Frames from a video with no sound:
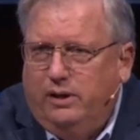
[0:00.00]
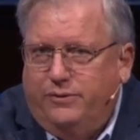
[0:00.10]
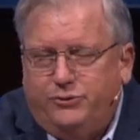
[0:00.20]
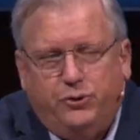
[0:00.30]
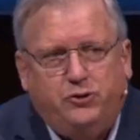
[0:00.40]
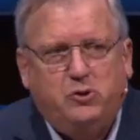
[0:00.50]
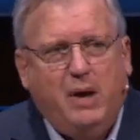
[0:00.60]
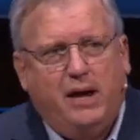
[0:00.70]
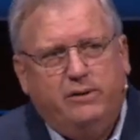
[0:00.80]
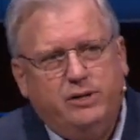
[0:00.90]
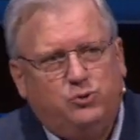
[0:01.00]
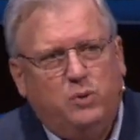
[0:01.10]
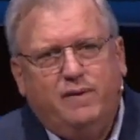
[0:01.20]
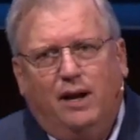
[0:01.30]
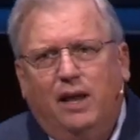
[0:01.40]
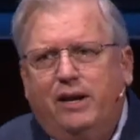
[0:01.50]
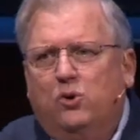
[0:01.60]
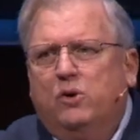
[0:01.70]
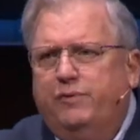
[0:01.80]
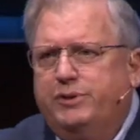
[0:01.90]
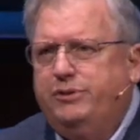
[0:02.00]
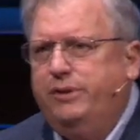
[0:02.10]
The truth of the matter is, we've got a lot of orphans